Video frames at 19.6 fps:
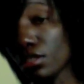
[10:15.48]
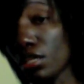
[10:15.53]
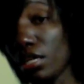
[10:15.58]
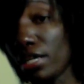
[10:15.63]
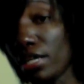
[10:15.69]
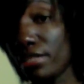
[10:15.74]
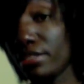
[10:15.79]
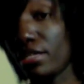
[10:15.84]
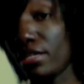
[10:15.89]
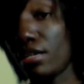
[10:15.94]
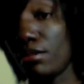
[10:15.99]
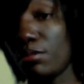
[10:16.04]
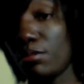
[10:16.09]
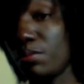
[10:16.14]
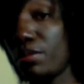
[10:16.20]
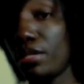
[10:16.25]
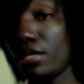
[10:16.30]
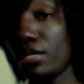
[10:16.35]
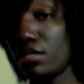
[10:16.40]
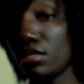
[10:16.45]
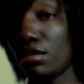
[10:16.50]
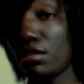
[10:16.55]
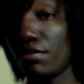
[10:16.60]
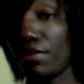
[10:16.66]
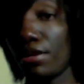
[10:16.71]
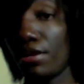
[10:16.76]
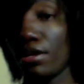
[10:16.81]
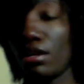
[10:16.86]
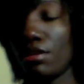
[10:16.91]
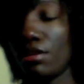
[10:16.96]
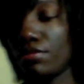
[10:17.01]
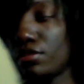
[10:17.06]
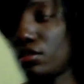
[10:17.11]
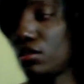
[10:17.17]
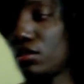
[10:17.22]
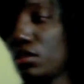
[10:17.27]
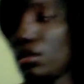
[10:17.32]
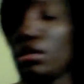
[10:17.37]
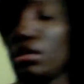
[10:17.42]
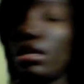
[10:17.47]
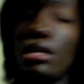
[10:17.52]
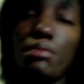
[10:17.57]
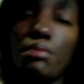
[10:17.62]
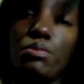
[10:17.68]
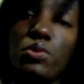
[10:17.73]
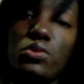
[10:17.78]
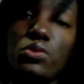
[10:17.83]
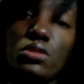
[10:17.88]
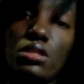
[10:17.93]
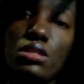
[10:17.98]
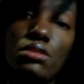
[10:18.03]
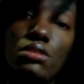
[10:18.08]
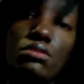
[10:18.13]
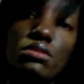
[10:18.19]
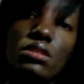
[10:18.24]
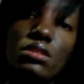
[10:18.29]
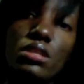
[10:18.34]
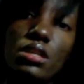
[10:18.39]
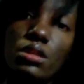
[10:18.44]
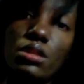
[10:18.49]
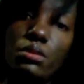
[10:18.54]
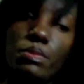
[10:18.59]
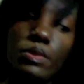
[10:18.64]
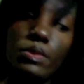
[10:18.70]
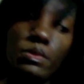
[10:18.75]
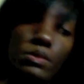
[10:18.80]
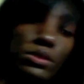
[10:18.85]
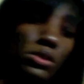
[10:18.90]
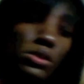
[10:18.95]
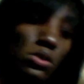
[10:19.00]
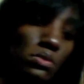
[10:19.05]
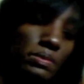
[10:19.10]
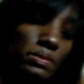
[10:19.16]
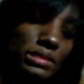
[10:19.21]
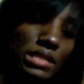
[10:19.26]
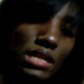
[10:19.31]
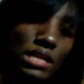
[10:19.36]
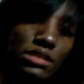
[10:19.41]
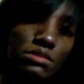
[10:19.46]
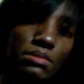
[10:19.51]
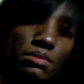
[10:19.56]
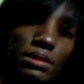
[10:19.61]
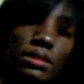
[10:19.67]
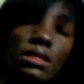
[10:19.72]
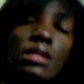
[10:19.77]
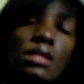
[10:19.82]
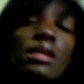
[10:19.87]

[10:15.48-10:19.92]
at times, but that's not very often. I mostly use a Yellowbird with a comb attachment.